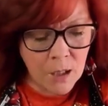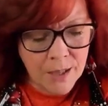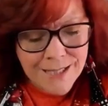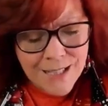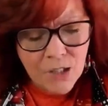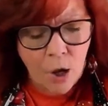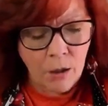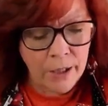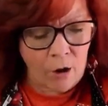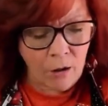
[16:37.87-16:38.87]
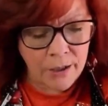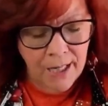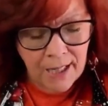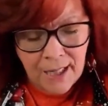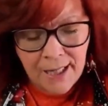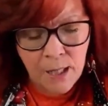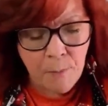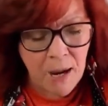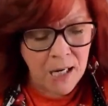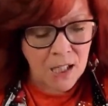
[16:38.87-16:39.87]
This is Holly Holiday, and it
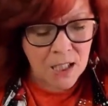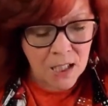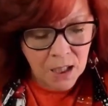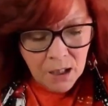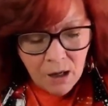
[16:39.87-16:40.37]
makes